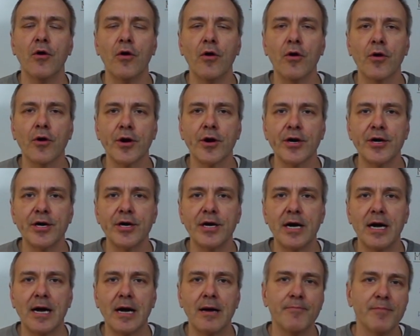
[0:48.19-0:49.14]
or
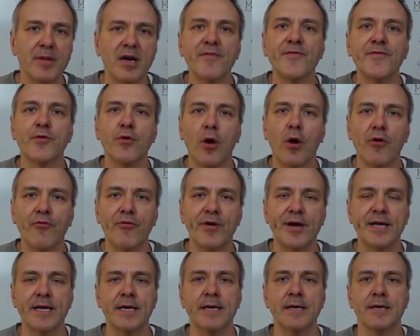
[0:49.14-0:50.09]
if you
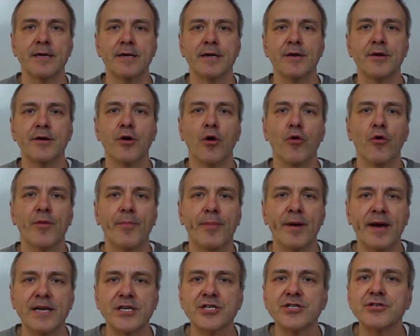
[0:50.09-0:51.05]
already know the
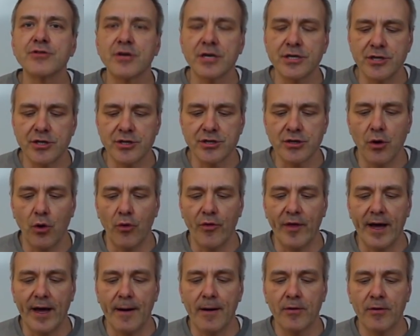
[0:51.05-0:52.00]
page, you can just go there.